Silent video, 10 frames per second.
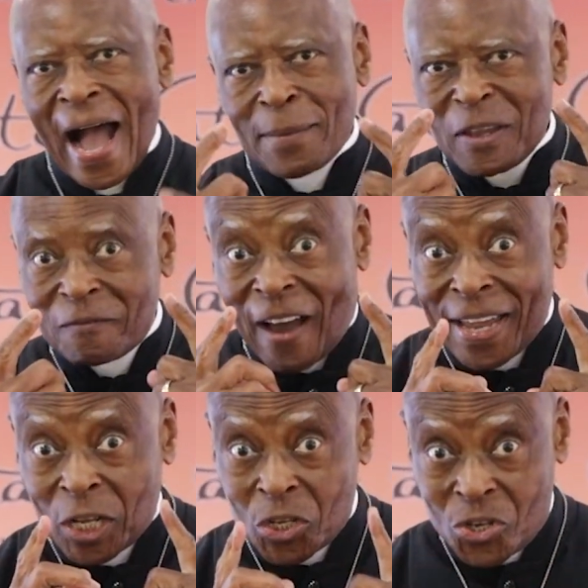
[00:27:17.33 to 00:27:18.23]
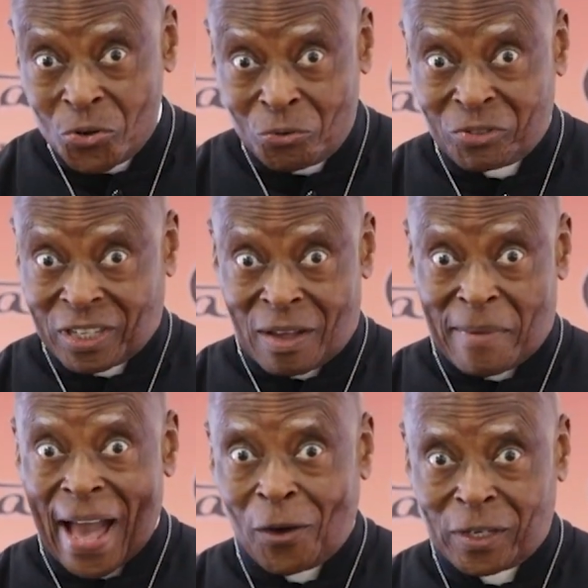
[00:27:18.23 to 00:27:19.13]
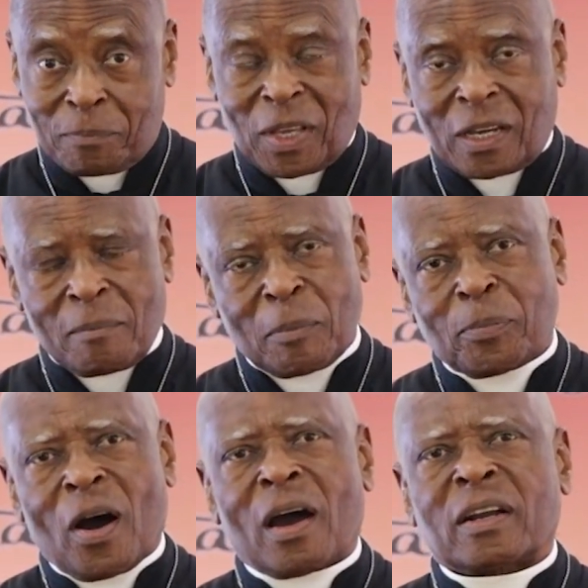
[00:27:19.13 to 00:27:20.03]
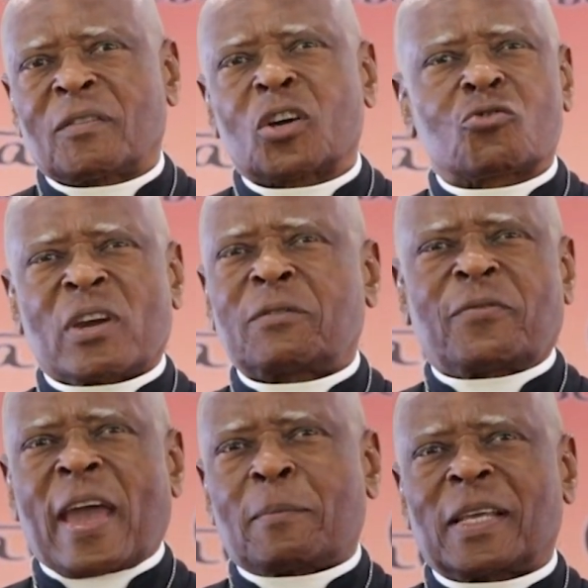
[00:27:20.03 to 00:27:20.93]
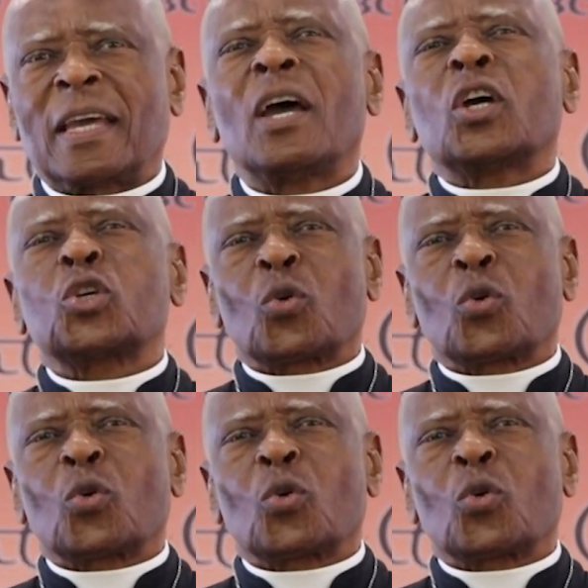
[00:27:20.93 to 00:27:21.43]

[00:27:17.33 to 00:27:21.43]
I'm inviting you to come out and become a part of a great family.